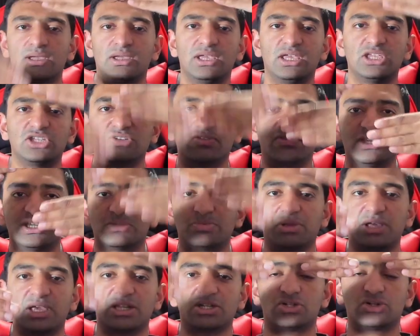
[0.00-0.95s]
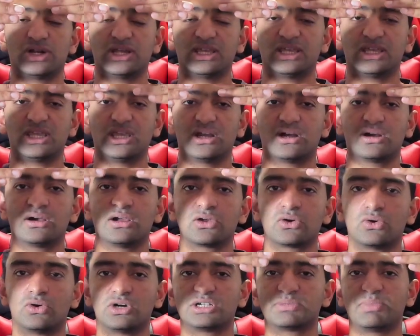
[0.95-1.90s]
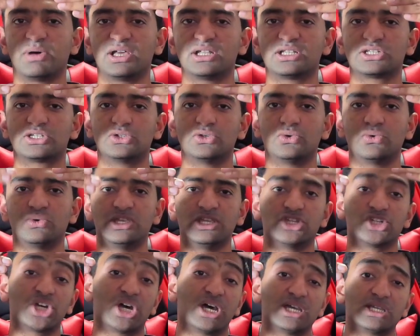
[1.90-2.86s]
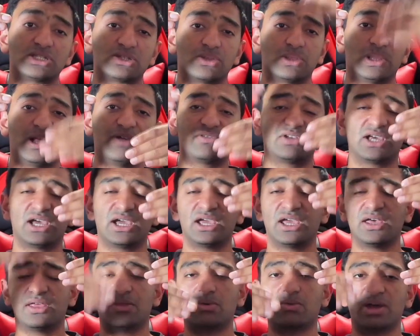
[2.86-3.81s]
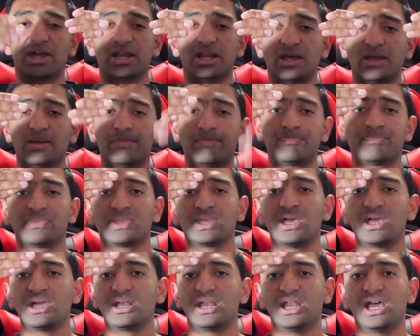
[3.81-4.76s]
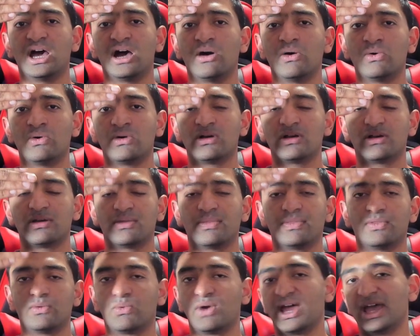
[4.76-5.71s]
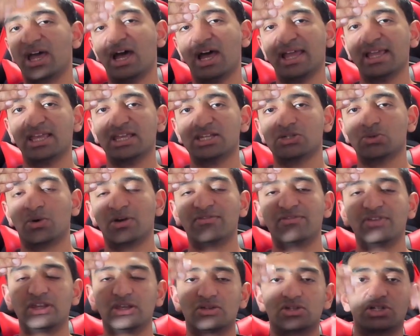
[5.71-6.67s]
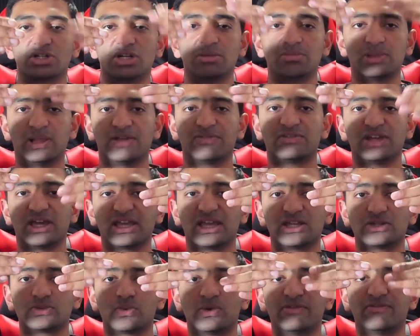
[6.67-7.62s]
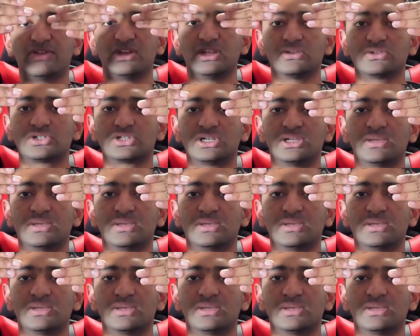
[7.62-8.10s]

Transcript: each of these planes right here corresponds to each eye, so the left eye and the right eye. Now, the right eye gets one video stream, the left eye gets one video stream.